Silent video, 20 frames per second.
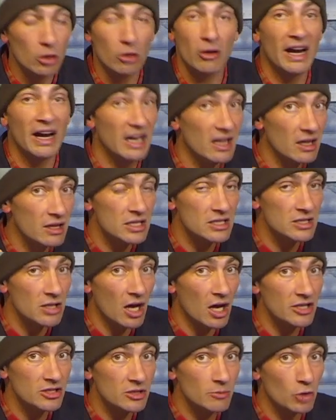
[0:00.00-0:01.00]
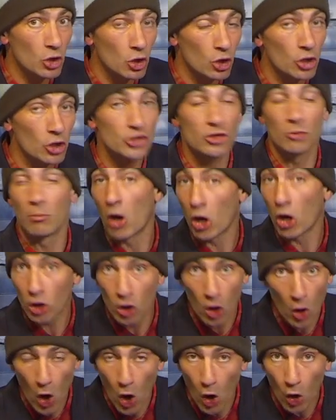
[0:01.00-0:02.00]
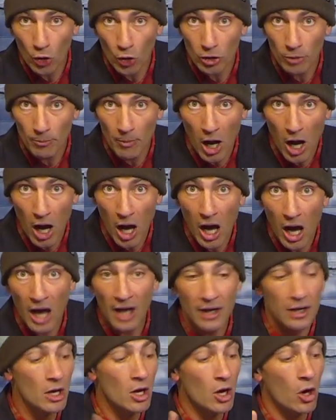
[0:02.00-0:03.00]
or any of these awesome girls or Marco Odermatt